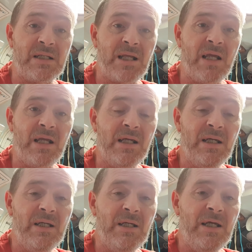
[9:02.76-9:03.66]
say.
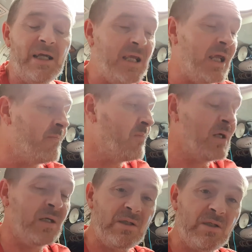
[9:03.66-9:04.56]
Again,
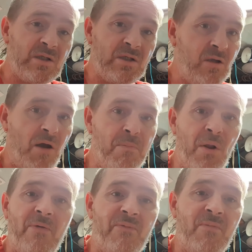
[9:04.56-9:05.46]
top
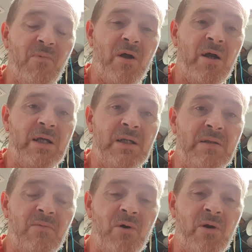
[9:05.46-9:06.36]
bloke from what I
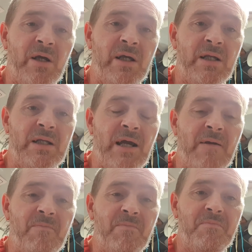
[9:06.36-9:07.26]
could
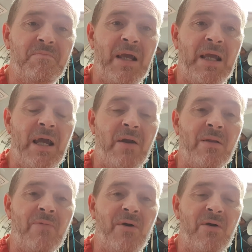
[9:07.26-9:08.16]
make out
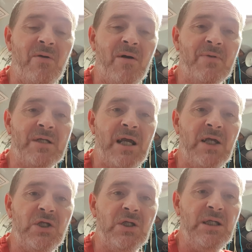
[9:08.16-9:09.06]
on the phone
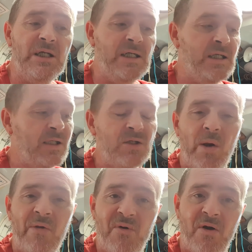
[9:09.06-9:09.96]
conversation.
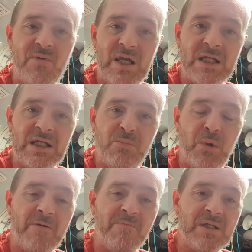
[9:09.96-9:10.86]
25 years he's
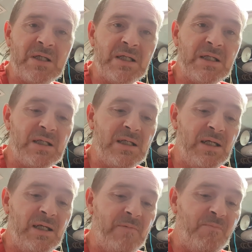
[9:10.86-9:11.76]
been in business,
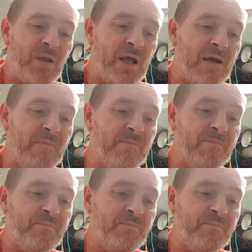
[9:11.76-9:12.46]
and